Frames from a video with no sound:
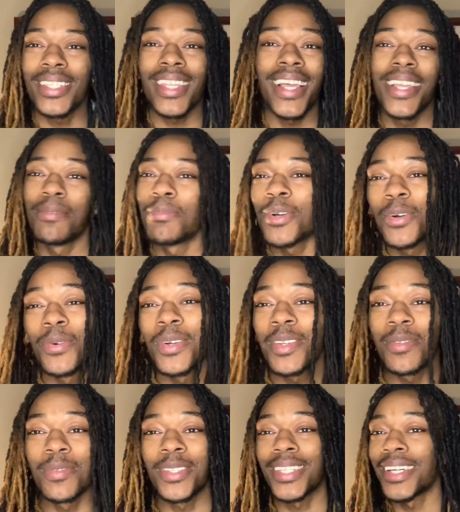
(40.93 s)
Like, bro, what are
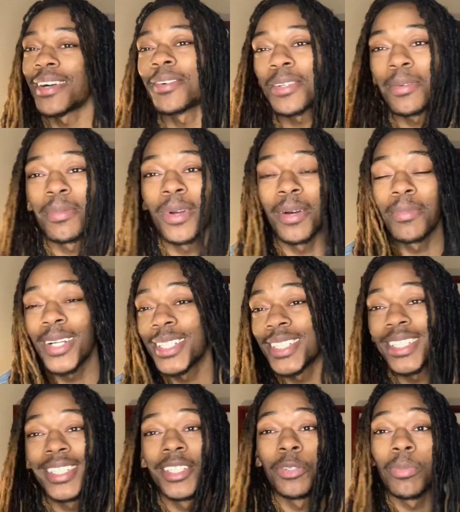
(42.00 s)
you talking about? I'm not
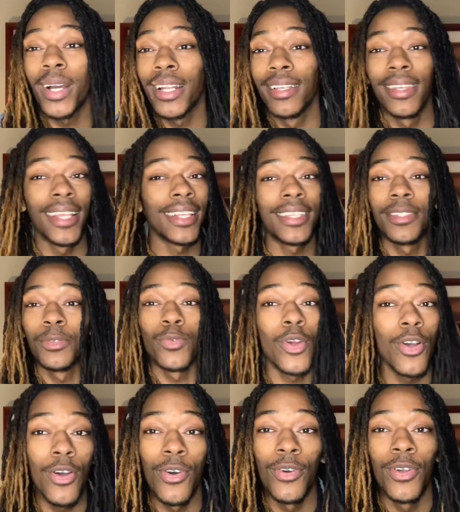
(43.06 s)
telling nobody nothing
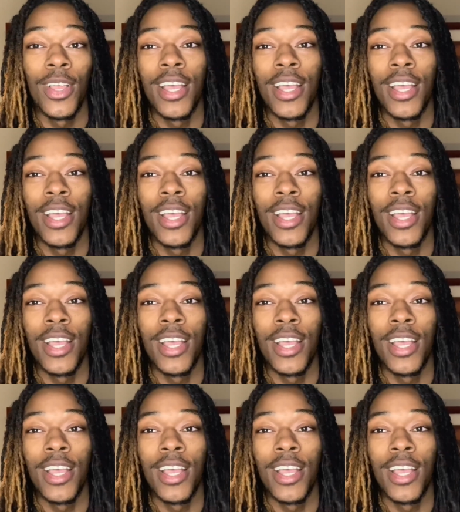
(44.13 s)
wrong.